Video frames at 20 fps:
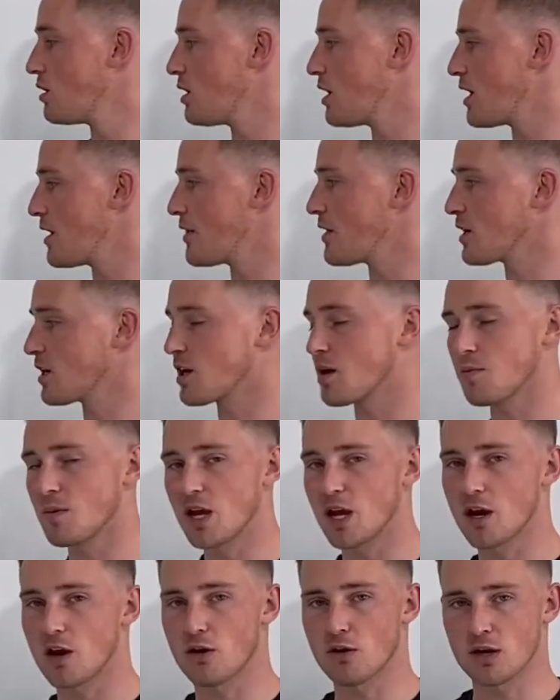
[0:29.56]
and then come
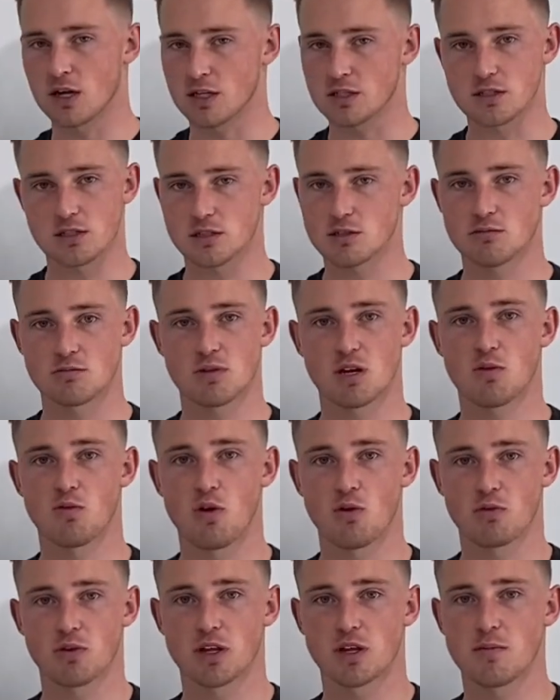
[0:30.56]
here, or else it
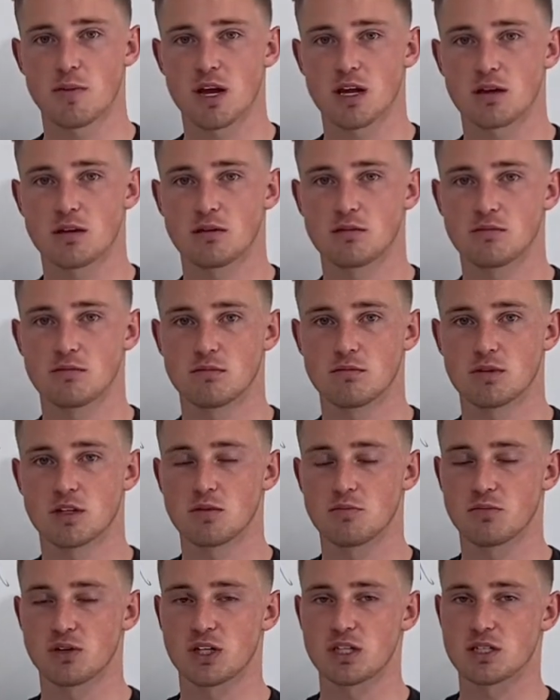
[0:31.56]
won't really make
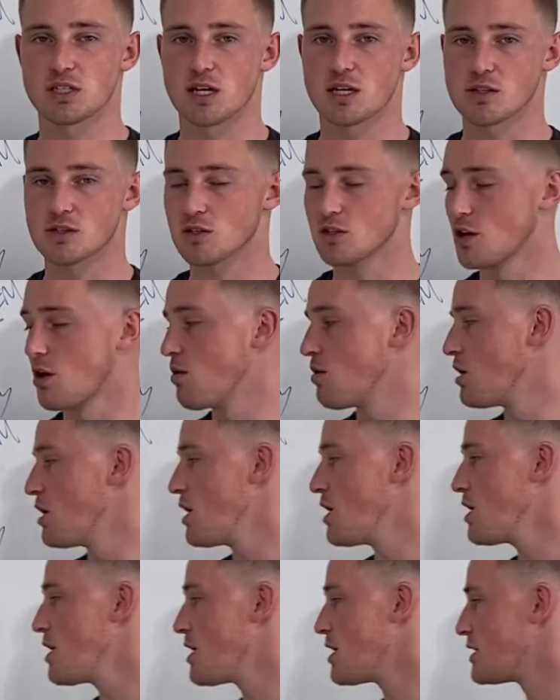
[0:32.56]
complete sense. So
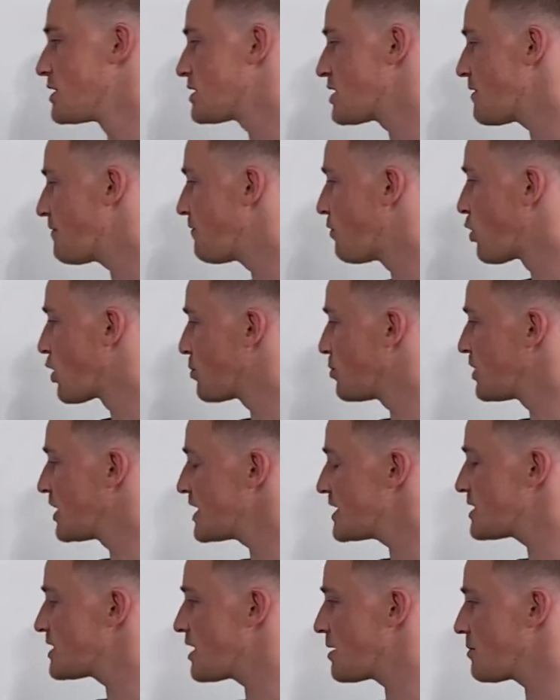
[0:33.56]
step 4,
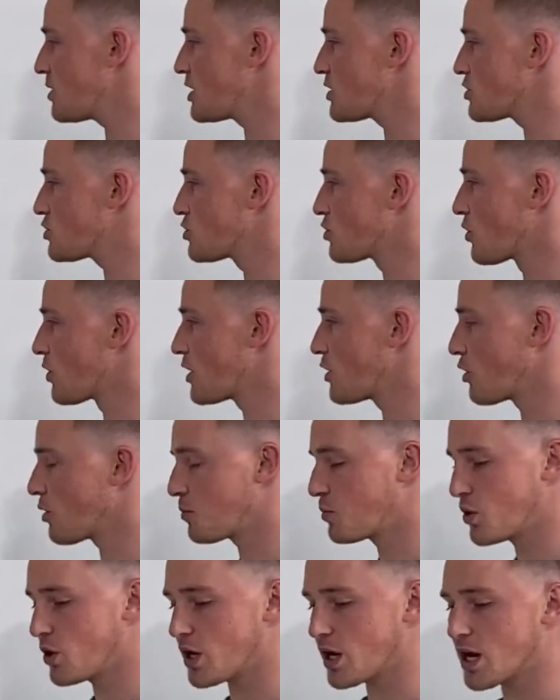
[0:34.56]
place them in a story or
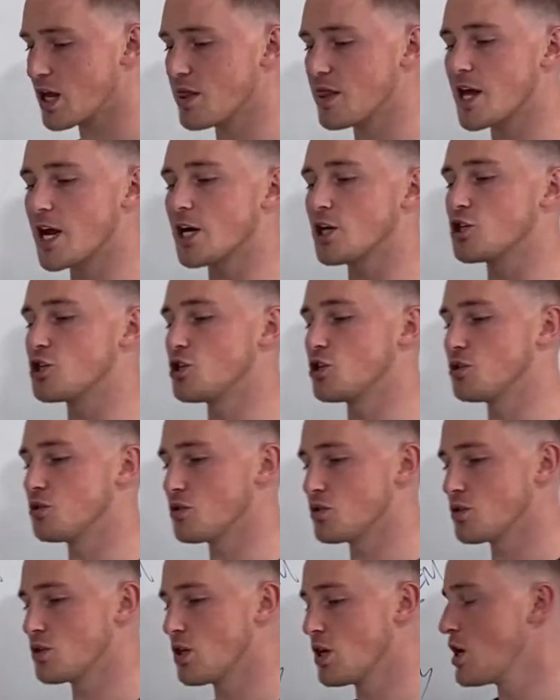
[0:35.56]
put it in their
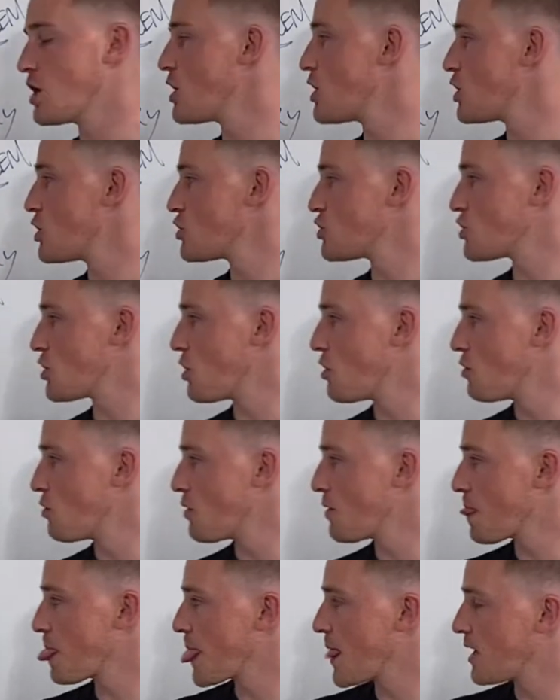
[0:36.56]
shoes.
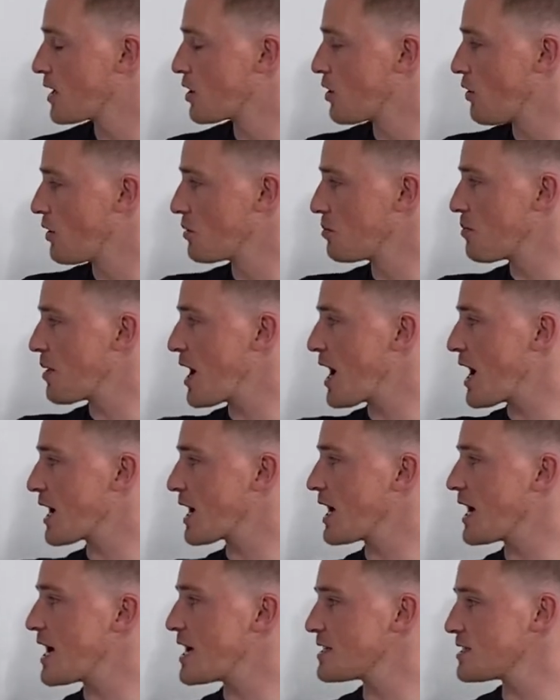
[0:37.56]
So going back,
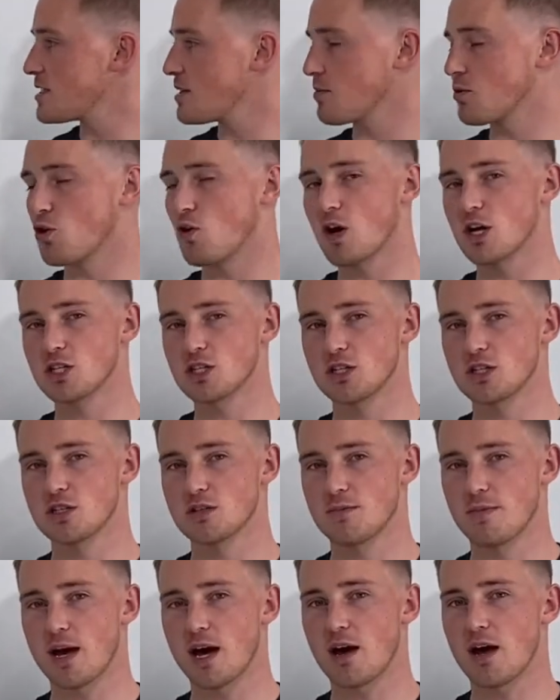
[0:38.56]
I asked them questions
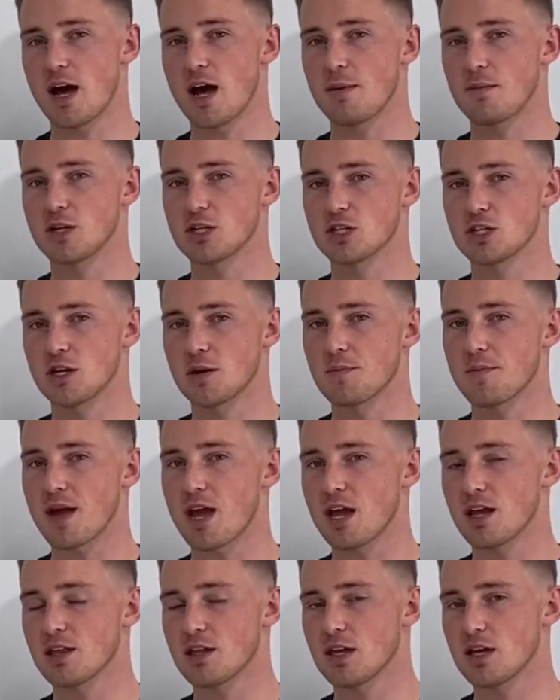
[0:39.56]
about how much they're
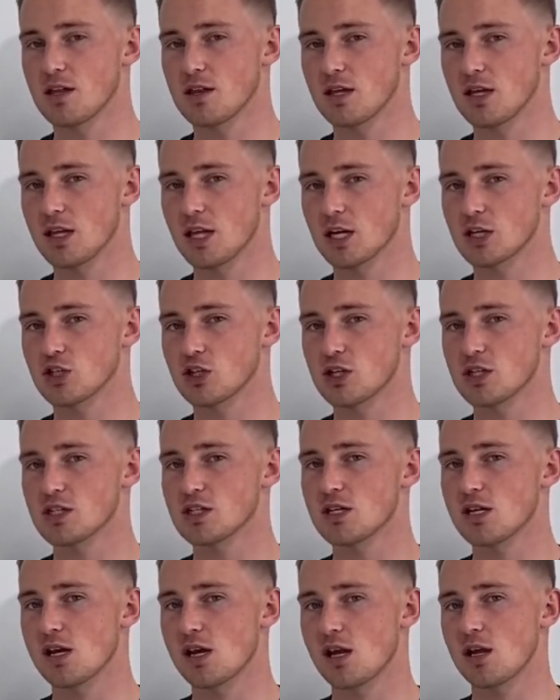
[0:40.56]
paying the
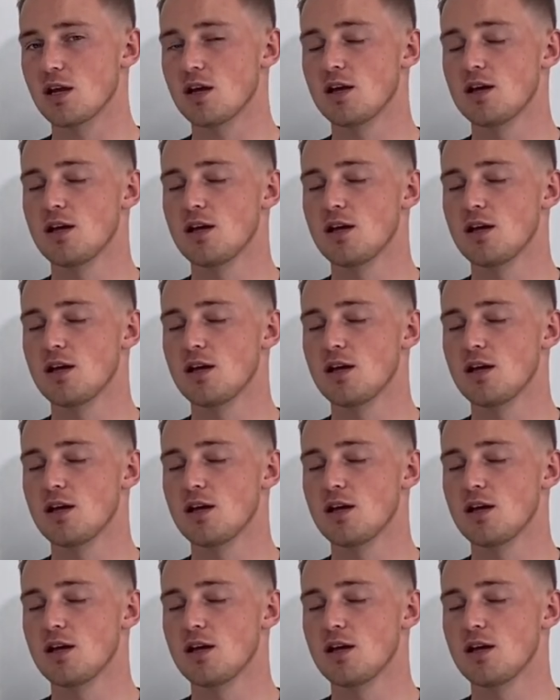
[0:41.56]
electricity,